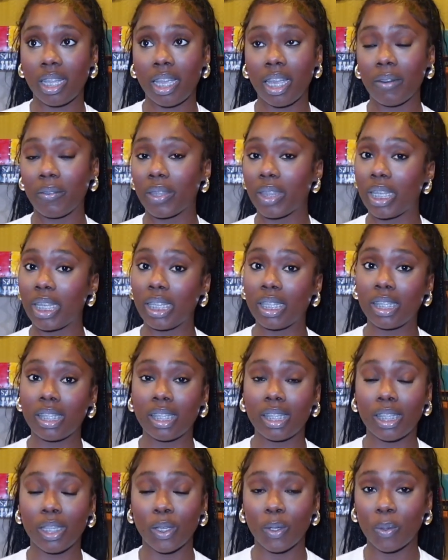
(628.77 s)
Everything's
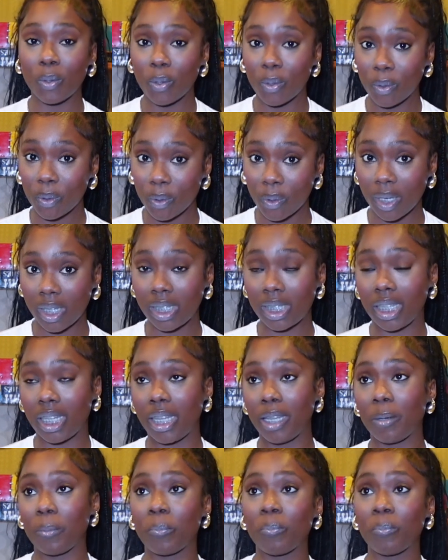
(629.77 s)
still going crazy.